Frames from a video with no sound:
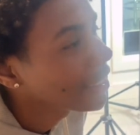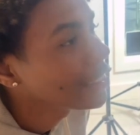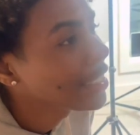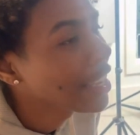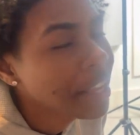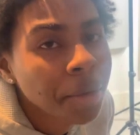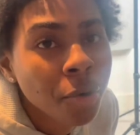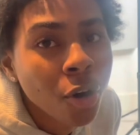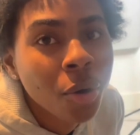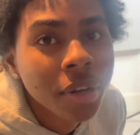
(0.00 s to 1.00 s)
I just said keep
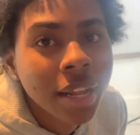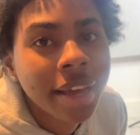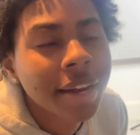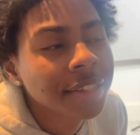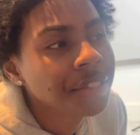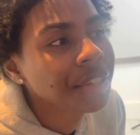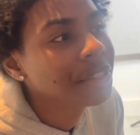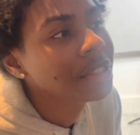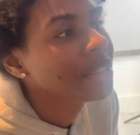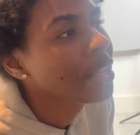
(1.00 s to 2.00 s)
going like that's it.
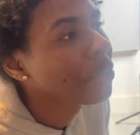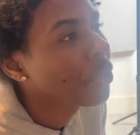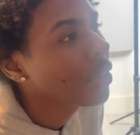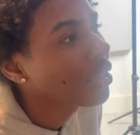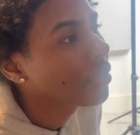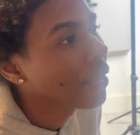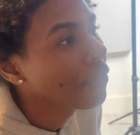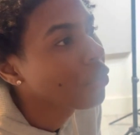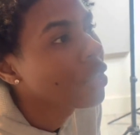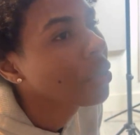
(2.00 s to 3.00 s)
Just keep working.
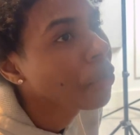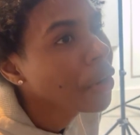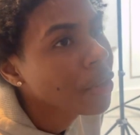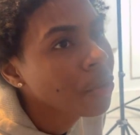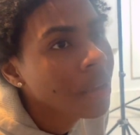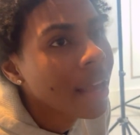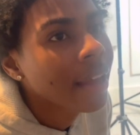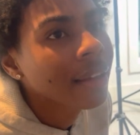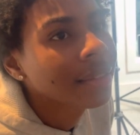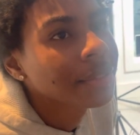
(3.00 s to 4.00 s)
If you yeah. keep working, you
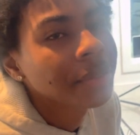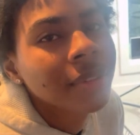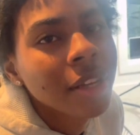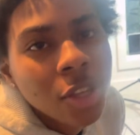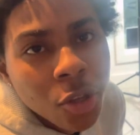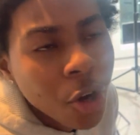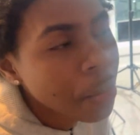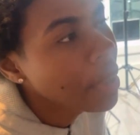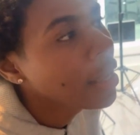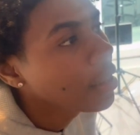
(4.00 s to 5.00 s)
can't. You gonna
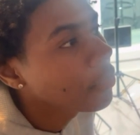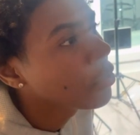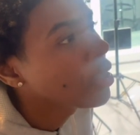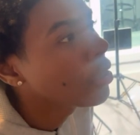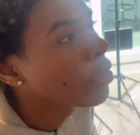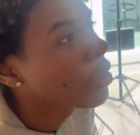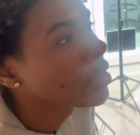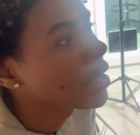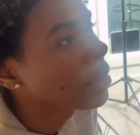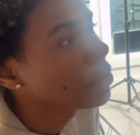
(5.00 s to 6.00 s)
make it if you keep going
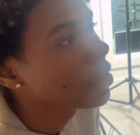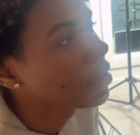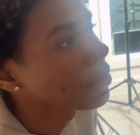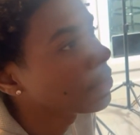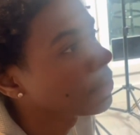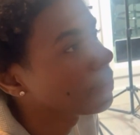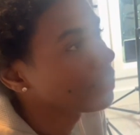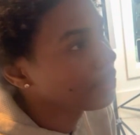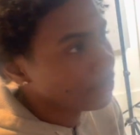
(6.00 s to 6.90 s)
type shit. Okay.